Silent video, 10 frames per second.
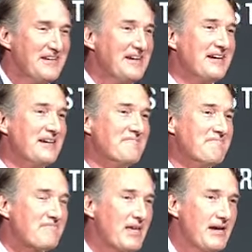
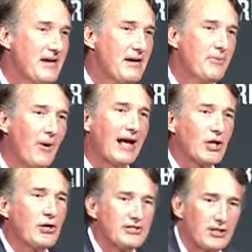But what I
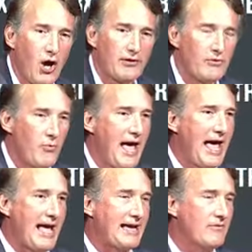learned along the
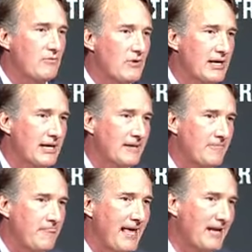way,
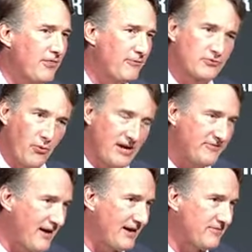and through
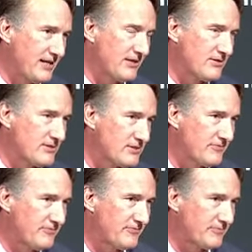25 years
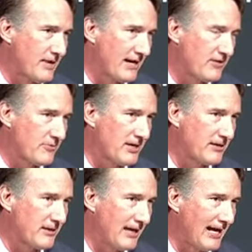of my
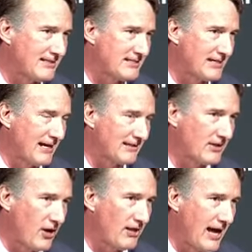career at the
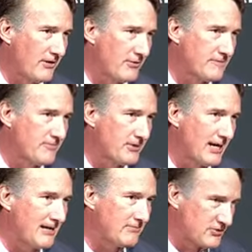Carlyle Group, where
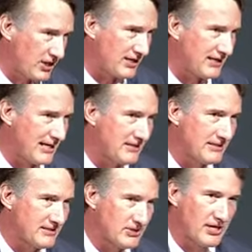I started
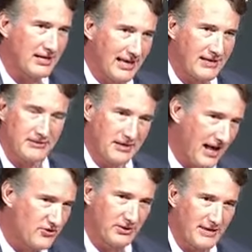at an
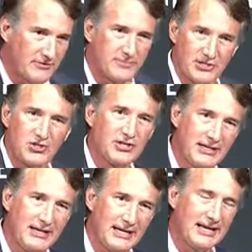entry-level position
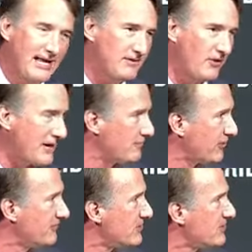and had the great
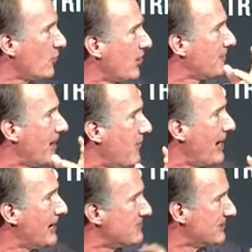privilege of working my
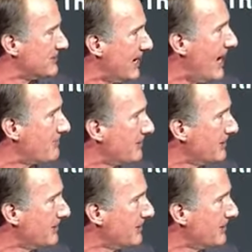way up to the top.